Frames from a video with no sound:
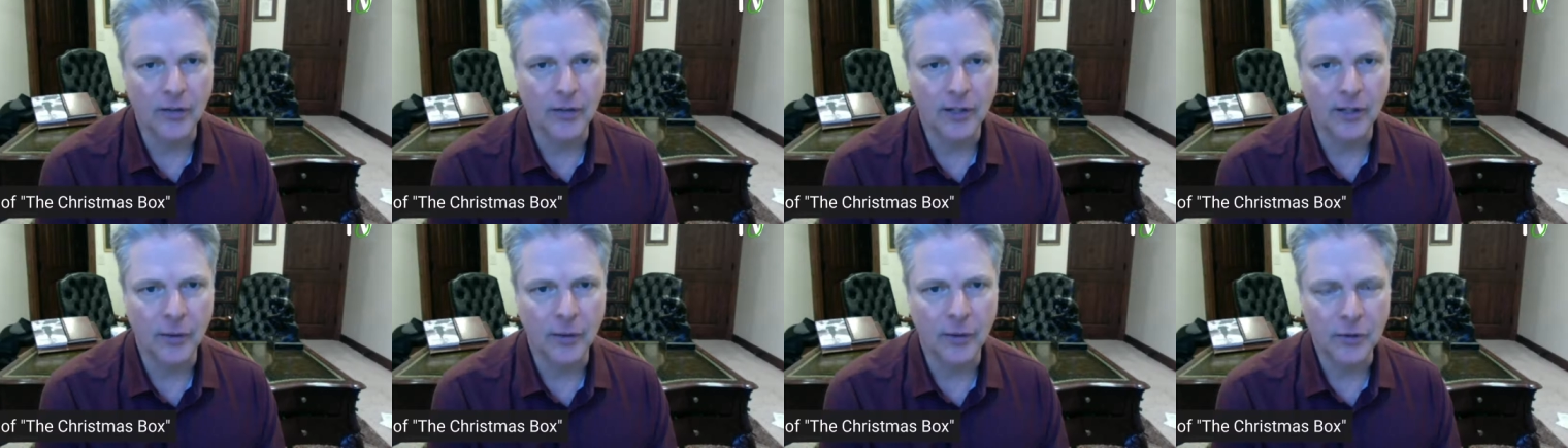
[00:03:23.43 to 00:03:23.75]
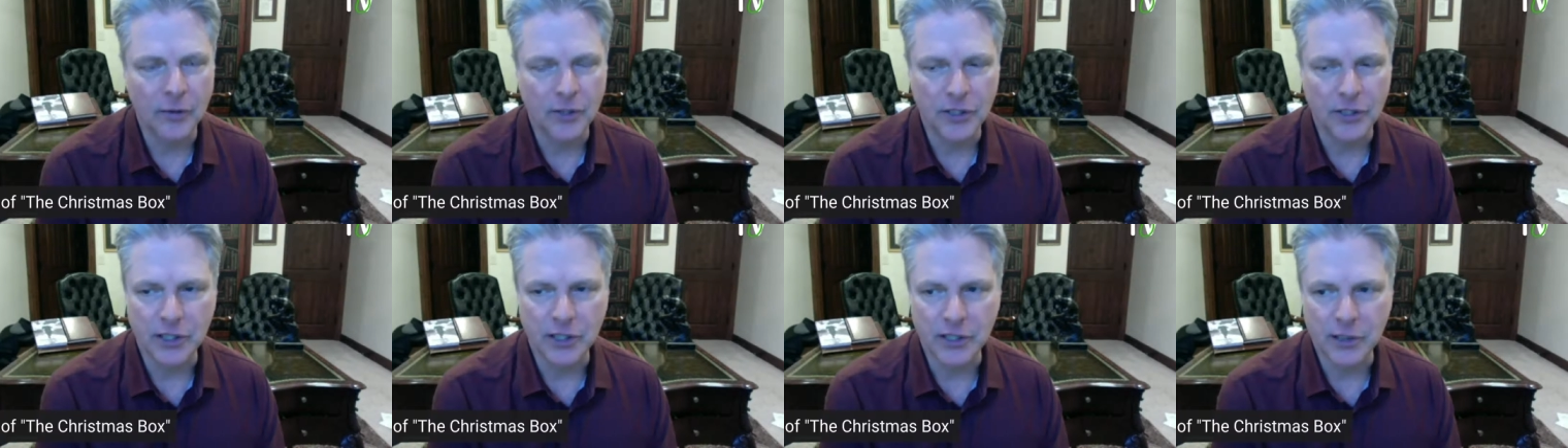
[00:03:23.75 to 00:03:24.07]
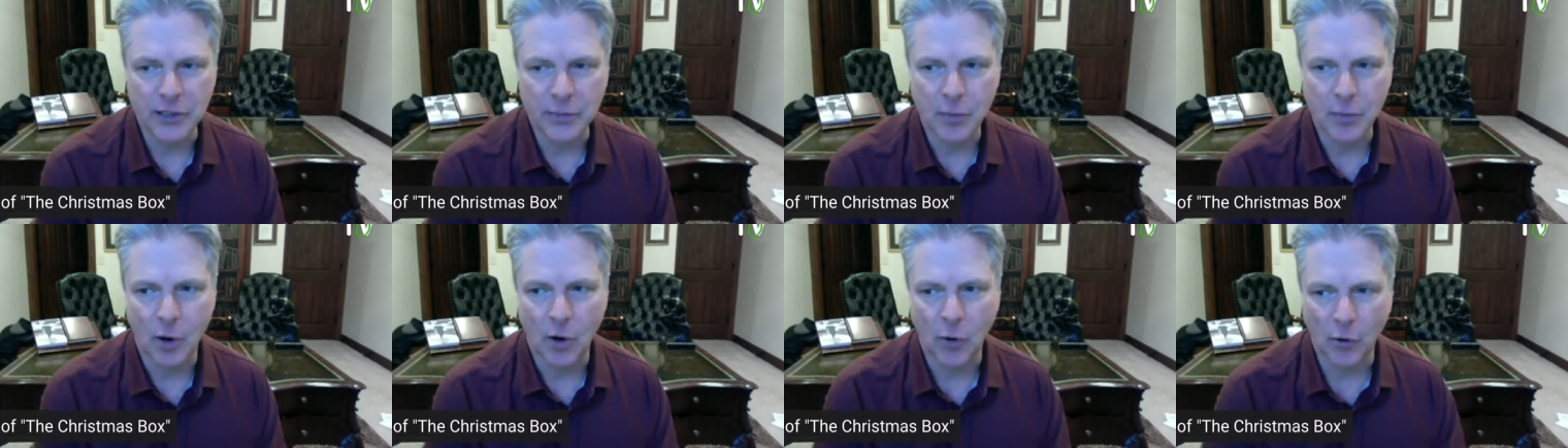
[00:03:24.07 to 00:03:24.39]
And it was just a
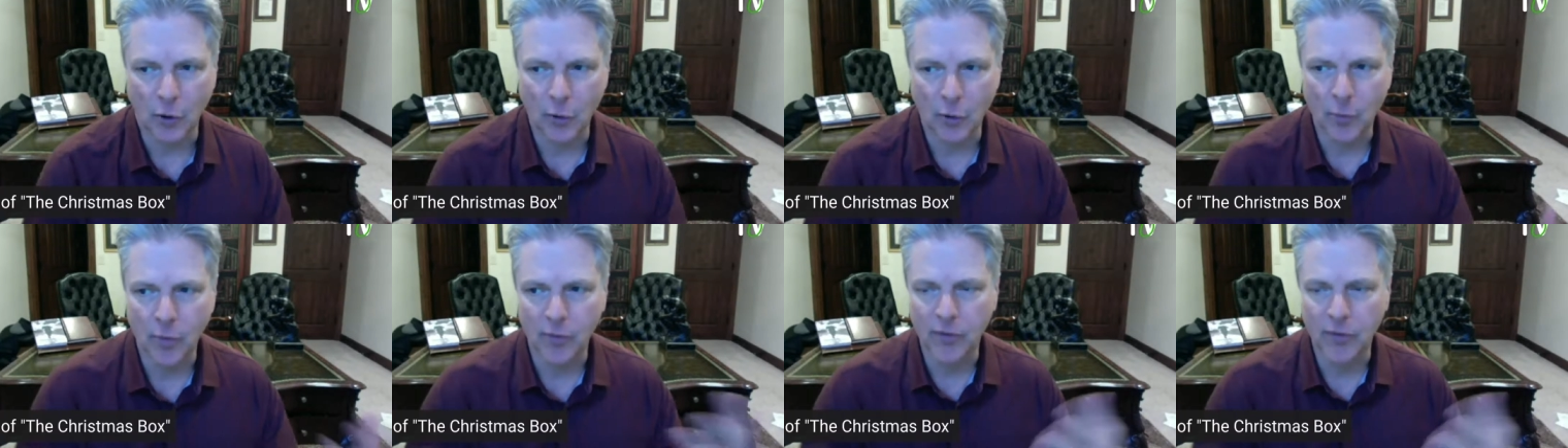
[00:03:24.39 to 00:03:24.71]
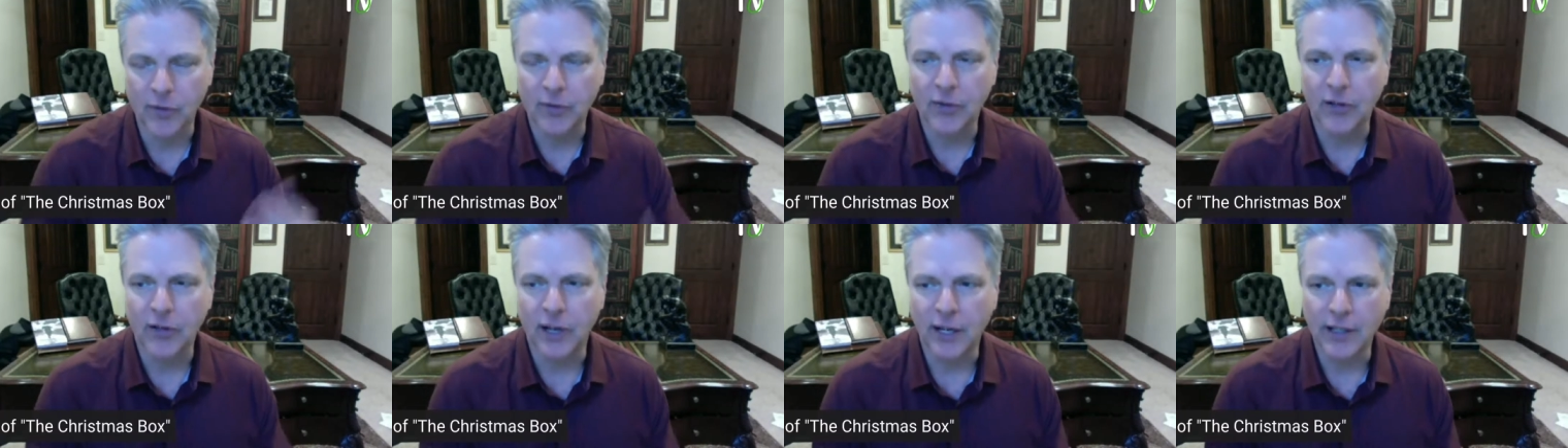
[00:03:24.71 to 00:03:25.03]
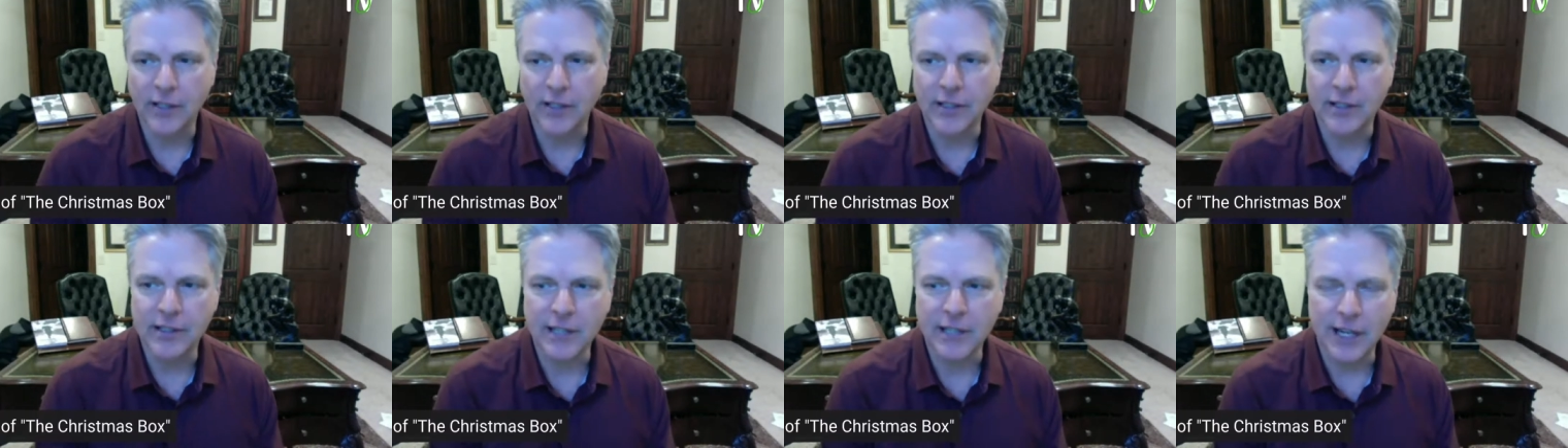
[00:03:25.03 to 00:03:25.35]
small group of us. And I
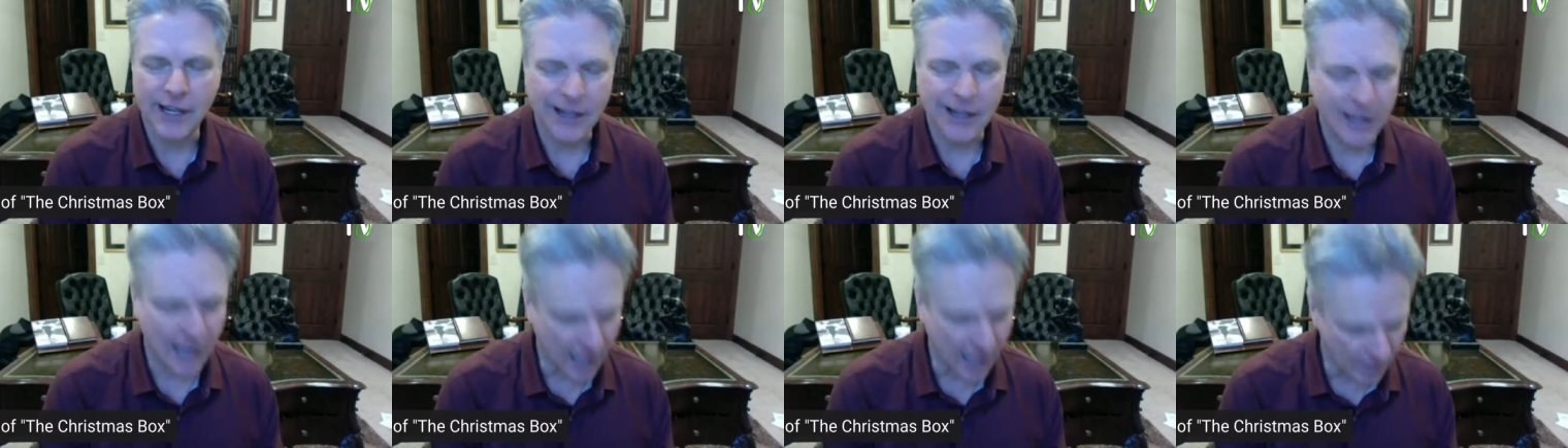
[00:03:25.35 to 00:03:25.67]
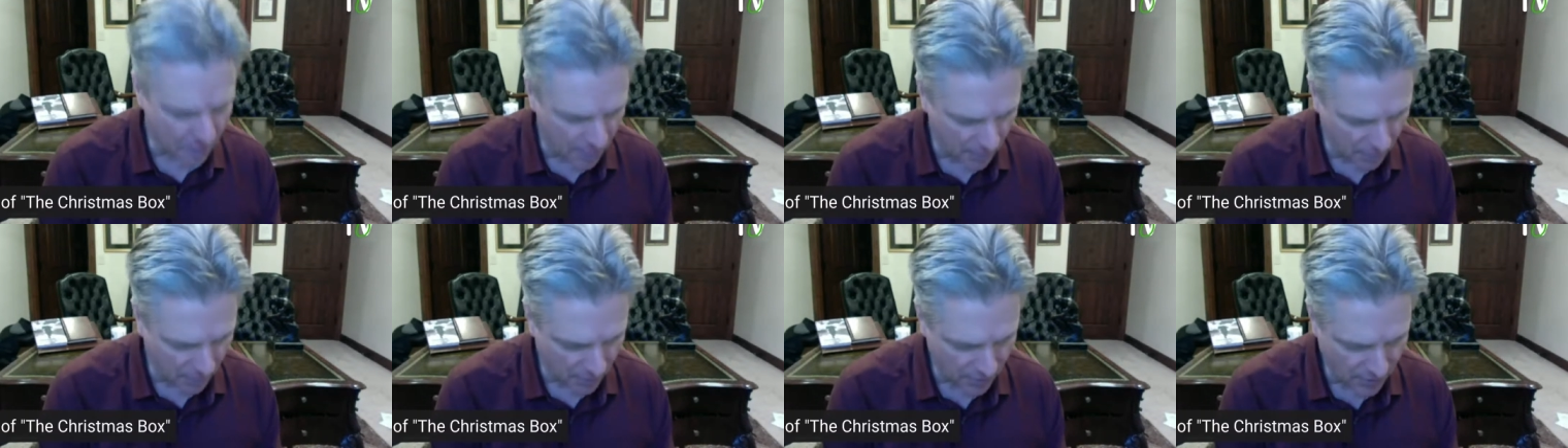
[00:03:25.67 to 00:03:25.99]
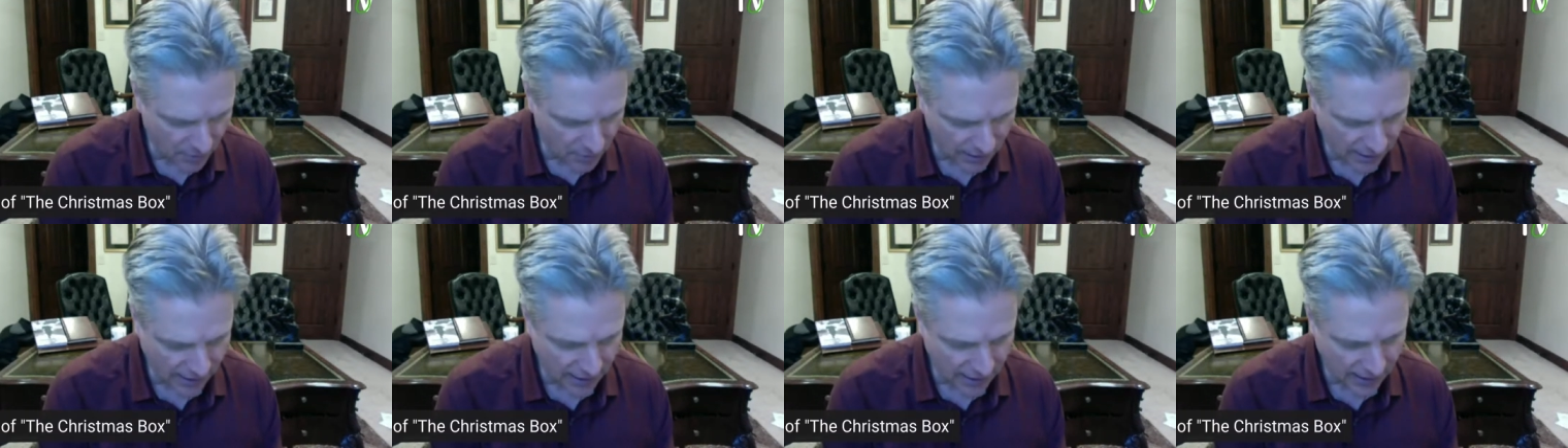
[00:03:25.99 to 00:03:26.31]
just I remember
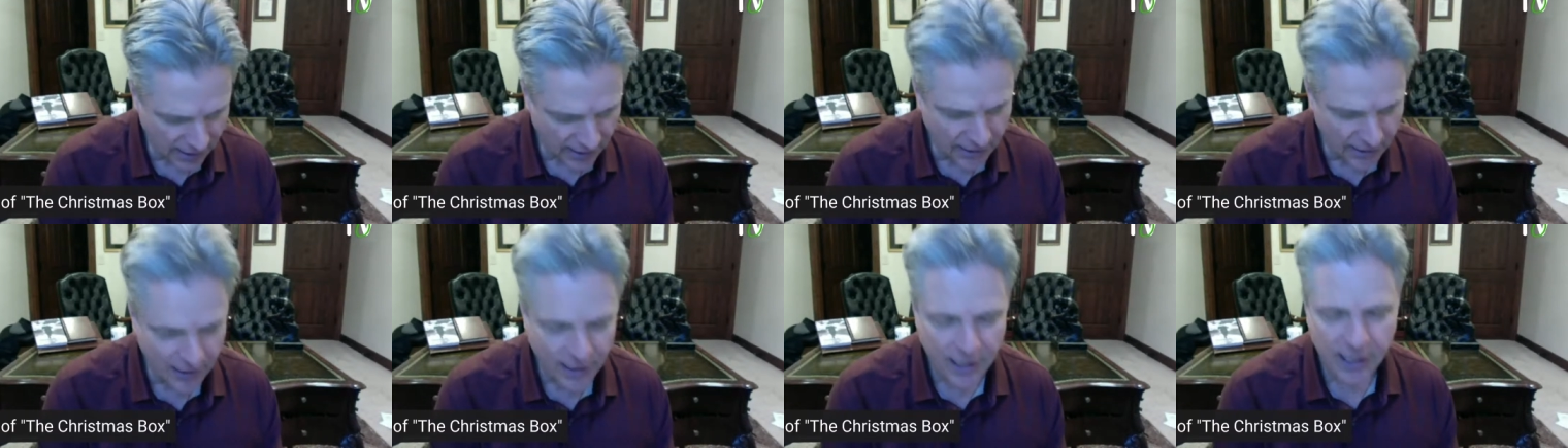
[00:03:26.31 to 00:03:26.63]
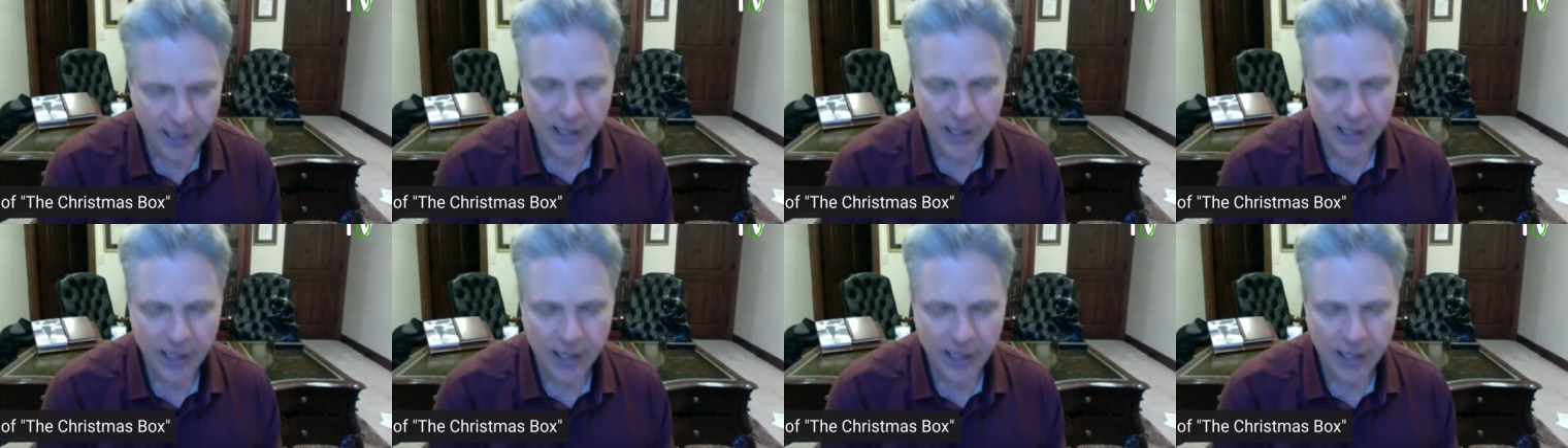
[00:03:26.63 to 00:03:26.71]
thinking,